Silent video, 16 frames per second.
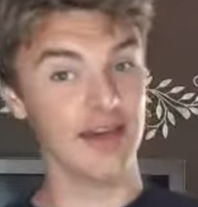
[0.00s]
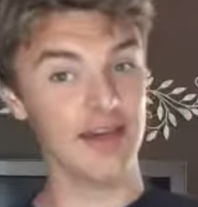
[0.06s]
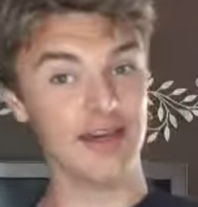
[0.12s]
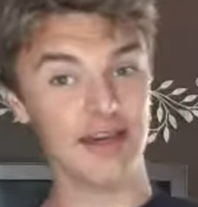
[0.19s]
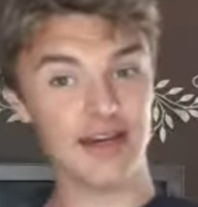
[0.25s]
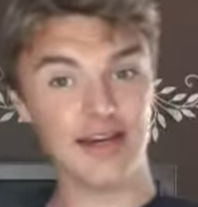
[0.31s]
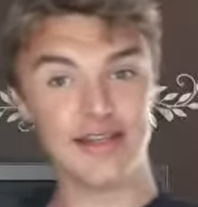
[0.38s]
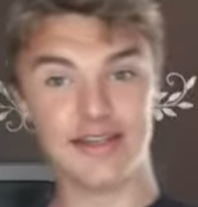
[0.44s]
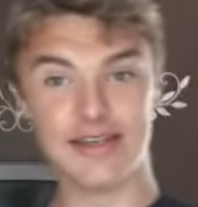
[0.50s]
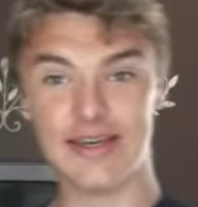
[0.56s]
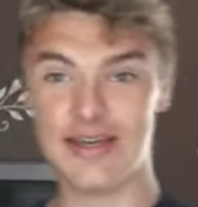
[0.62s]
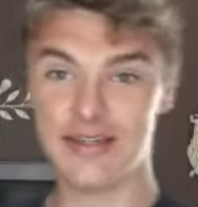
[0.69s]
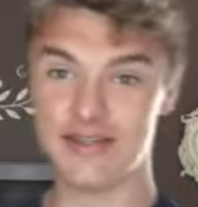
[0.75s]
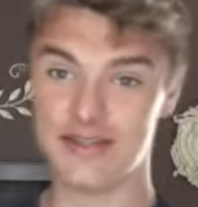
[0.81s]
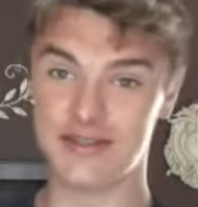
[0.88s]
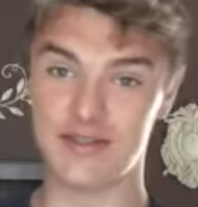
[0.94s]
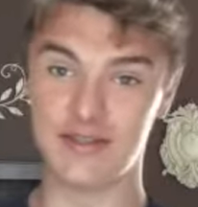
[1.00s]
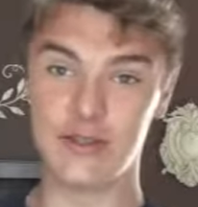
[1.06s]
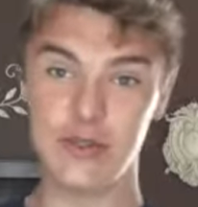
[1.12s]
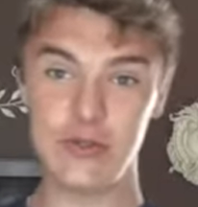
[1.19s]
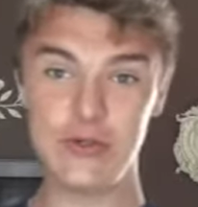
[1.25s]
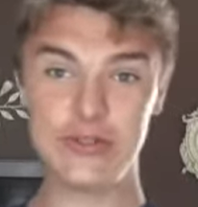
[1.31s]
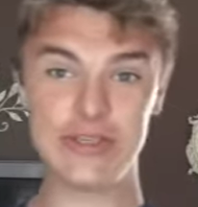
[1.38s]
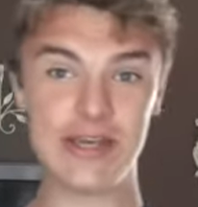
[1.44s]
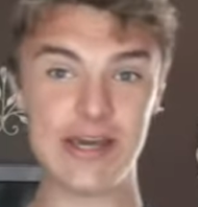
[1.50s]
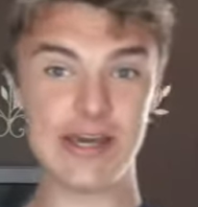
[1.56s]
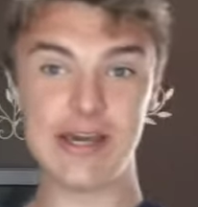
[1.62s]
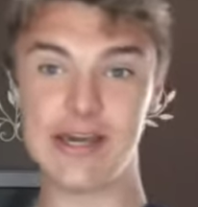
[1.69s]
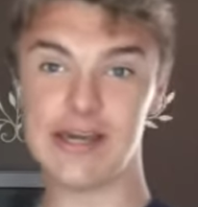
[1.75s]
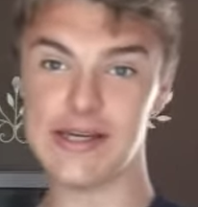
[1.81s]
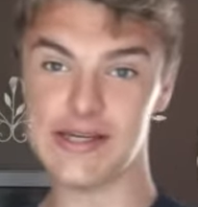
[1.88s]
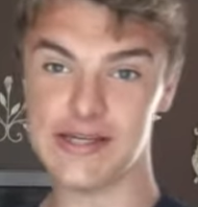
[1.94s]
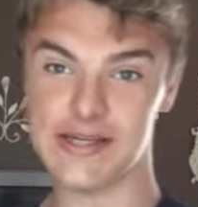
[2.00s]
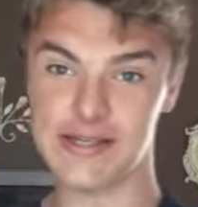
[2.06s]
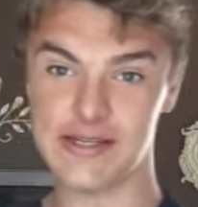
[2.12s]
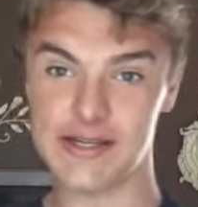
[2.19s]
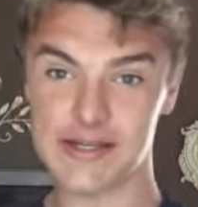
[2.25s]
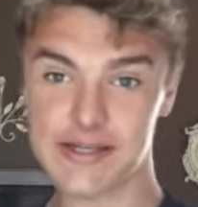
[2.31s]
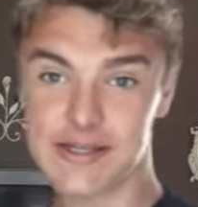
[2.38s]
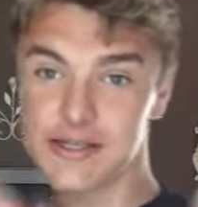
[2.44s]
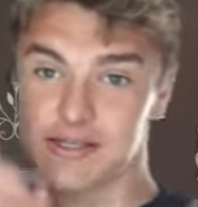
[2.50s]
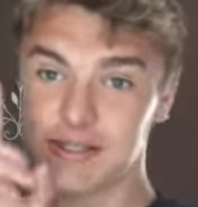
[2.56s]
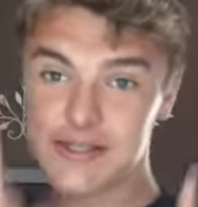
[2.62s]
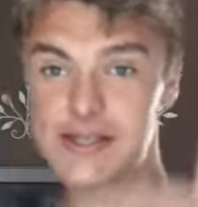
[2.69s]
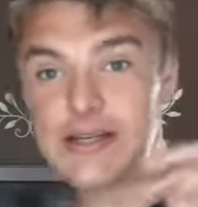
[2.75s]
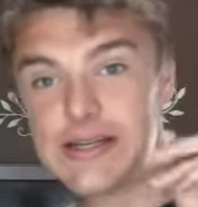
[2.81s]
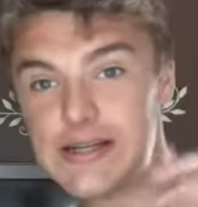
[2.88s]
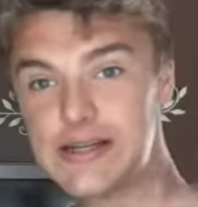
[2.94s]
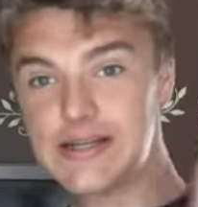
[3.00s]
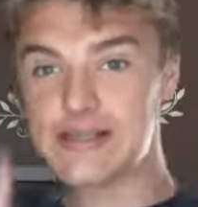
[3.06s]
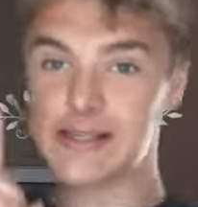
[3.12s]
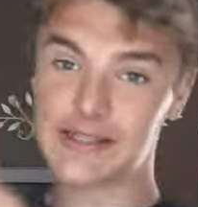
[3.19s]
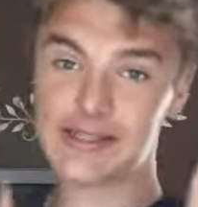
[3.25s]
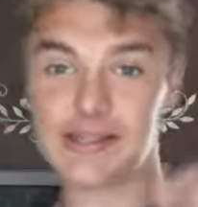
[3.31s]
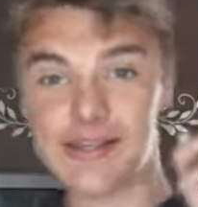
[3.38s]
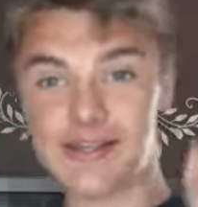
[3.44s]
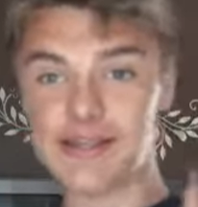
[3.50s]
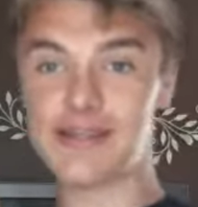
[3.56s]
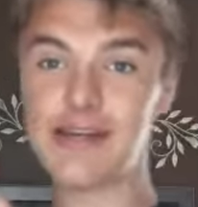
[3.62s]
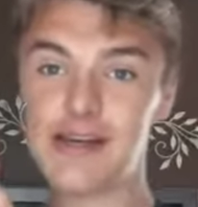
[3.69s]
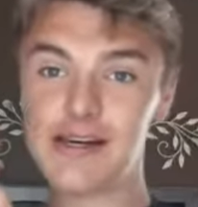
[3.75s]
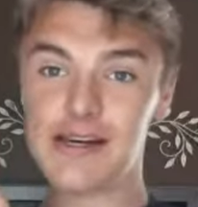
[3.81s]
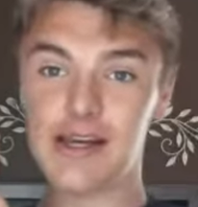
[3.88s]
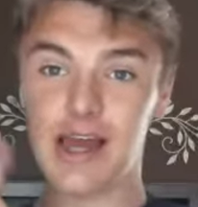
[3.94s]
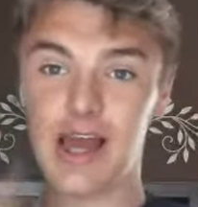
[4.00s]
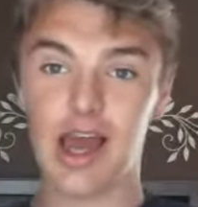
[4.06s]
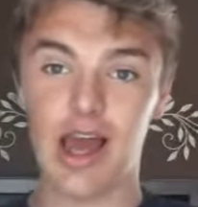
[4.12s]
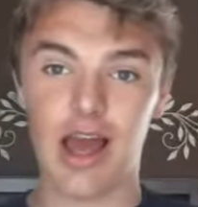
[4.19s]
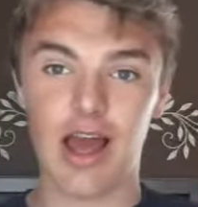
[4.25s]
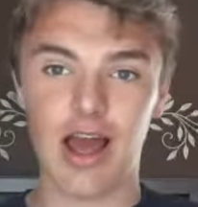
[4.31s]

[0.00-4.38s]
Hey guys, it's Tuesday! Da da da da da da!